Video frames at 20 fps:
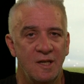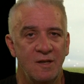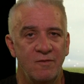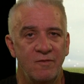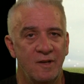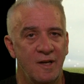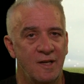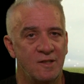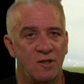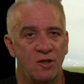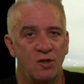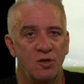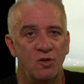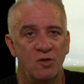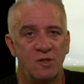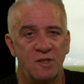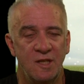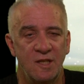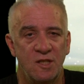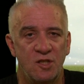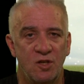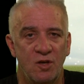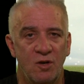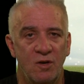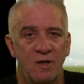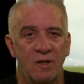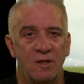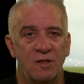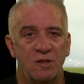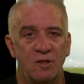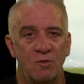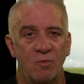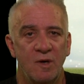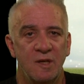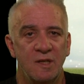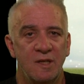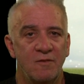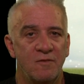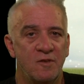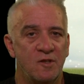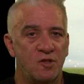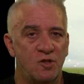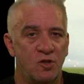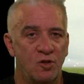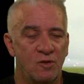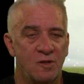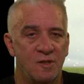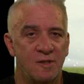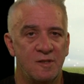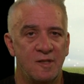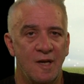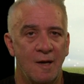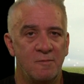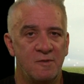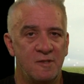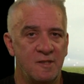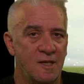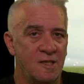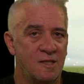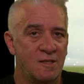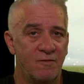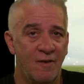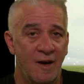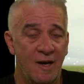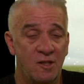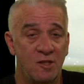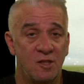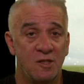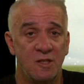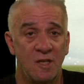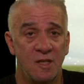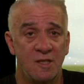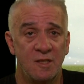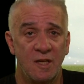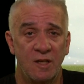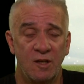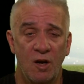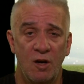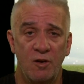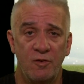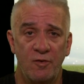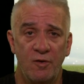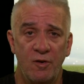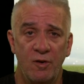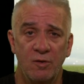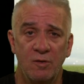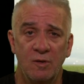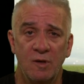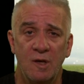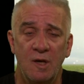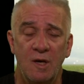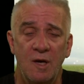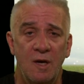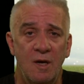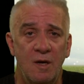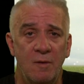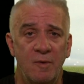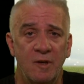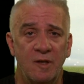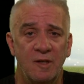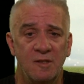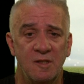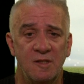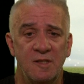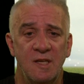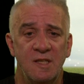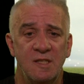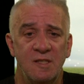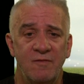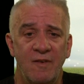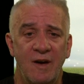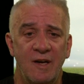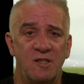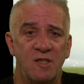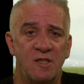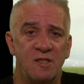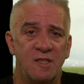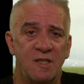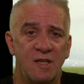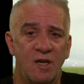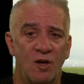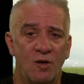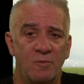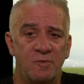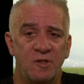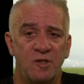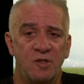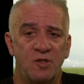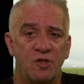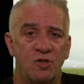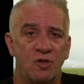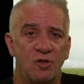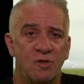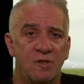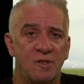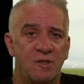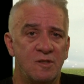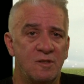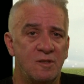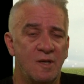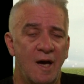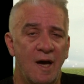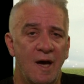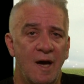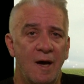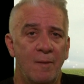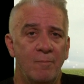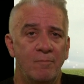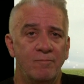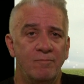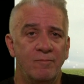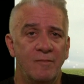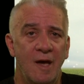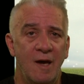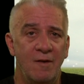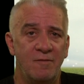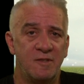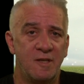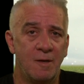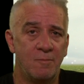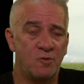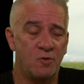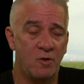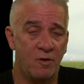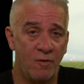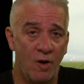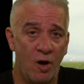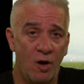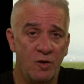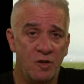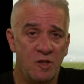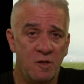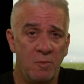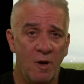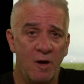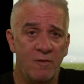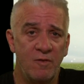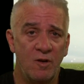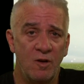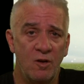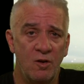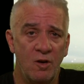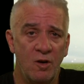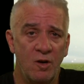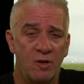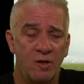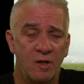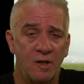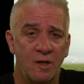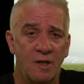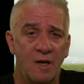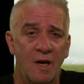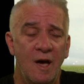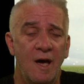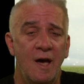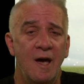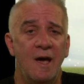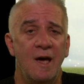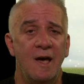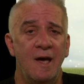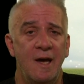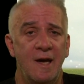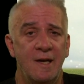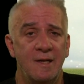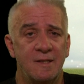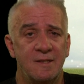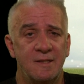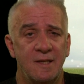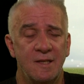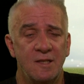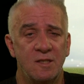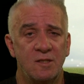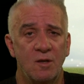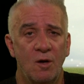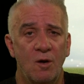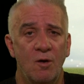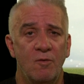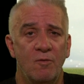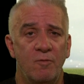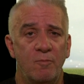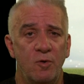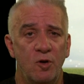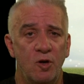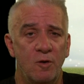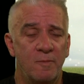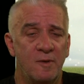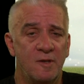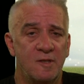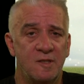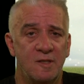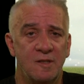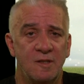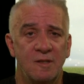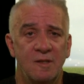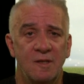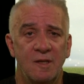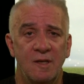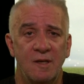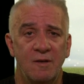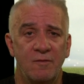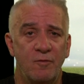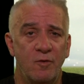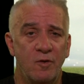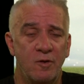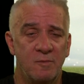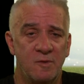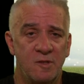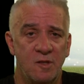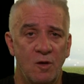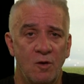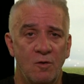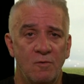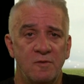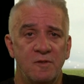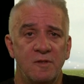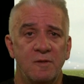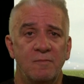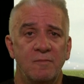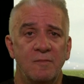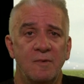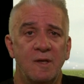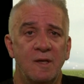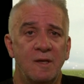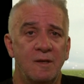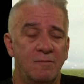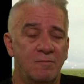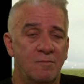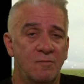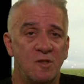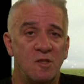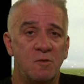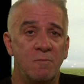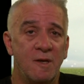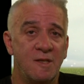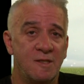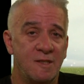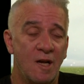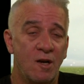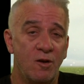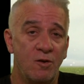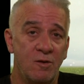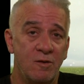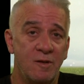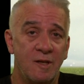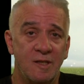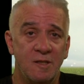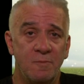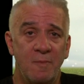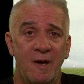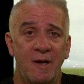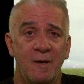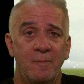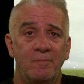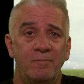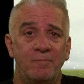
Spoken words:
even as a new teacher, you want to give the students some sense of agency as they go through, because a sense of agency helps the students have some sort of ownership over the learning and a sense of purpose for themselves, which means they learn things better.